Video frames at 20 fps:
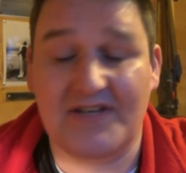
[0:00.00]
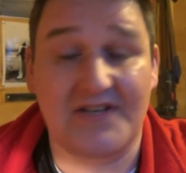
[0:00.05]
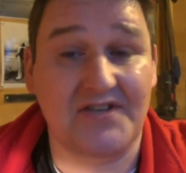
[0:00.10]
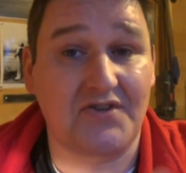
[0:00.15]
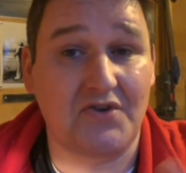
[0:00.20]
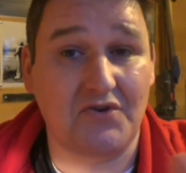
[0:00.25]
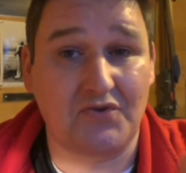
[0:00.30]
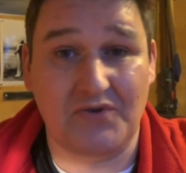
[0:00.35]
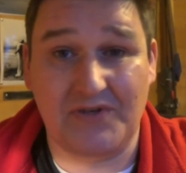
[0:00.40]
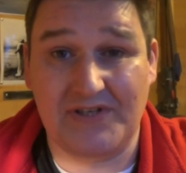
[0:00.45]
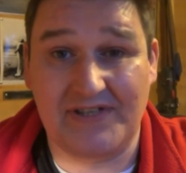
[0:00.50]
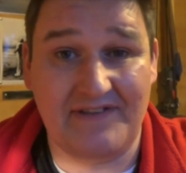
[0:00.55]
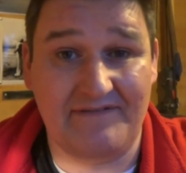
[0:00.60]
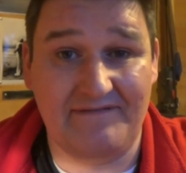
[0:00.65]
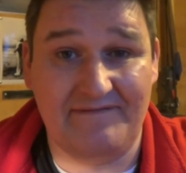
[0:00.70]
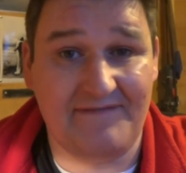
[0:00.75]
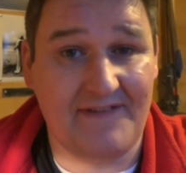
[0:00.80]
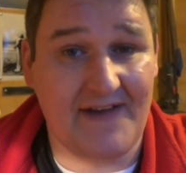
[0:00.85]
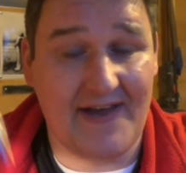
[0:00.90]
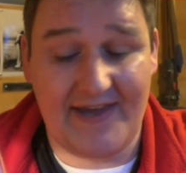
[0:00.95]
It's not going to
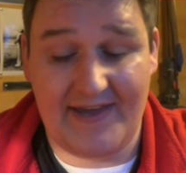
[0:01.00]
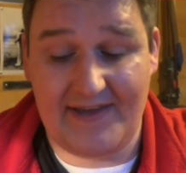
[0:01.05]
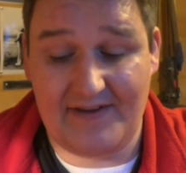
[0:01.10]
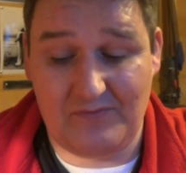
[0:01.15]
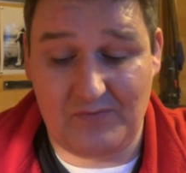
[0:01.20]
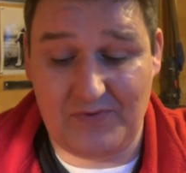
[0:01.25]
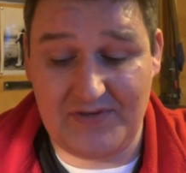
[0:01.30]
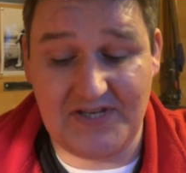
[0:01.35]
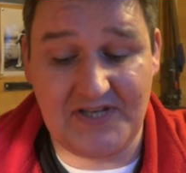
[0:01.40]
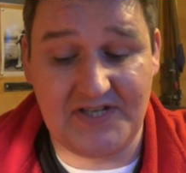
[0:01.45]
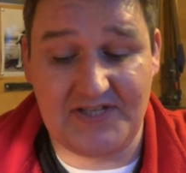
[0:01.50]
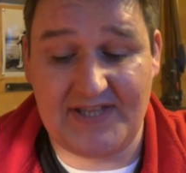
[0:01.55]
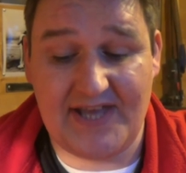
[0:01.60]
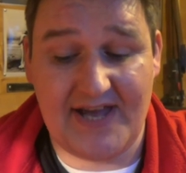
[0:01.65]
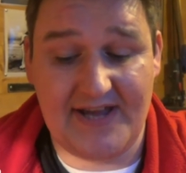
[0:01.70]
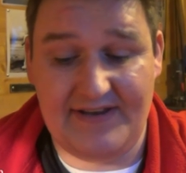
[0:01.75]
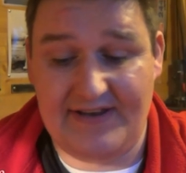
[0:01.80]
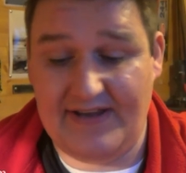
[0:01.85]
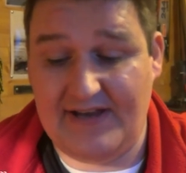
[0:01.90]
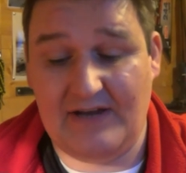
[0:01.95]
fire when you
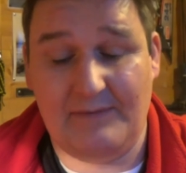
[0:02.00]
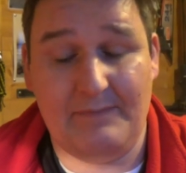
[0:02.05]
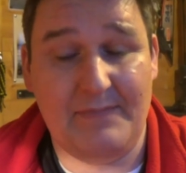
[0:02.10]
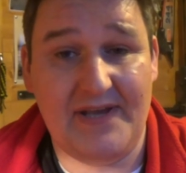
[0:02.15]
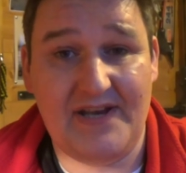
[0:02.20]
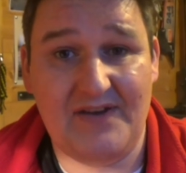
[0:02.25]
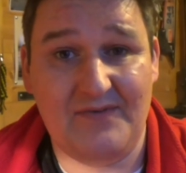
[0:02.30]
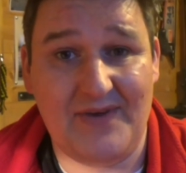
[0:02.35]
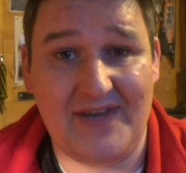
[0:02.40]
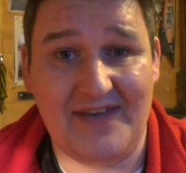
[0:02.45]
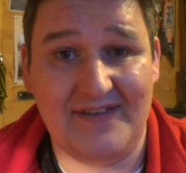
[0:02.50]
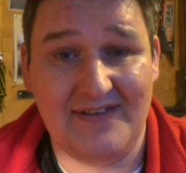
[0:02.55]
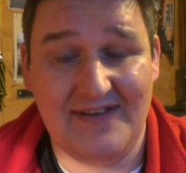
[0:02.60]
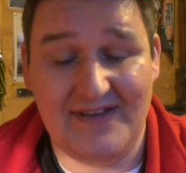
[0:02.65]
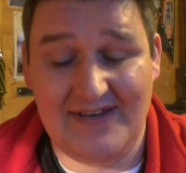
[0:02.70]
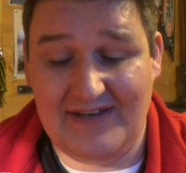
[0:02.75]
stand up anyway,